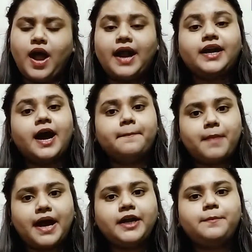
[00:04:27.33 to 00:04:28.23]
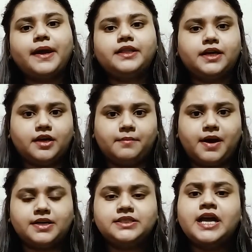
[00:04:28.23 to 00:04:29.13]
and abide by the
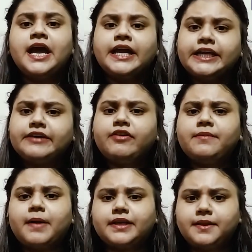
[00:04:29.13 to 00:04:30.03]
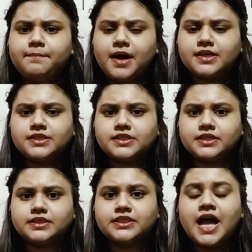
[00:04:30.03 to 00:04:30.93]
commands given by the
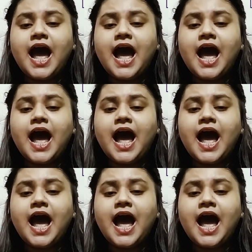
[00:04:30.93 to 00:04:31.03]
masters,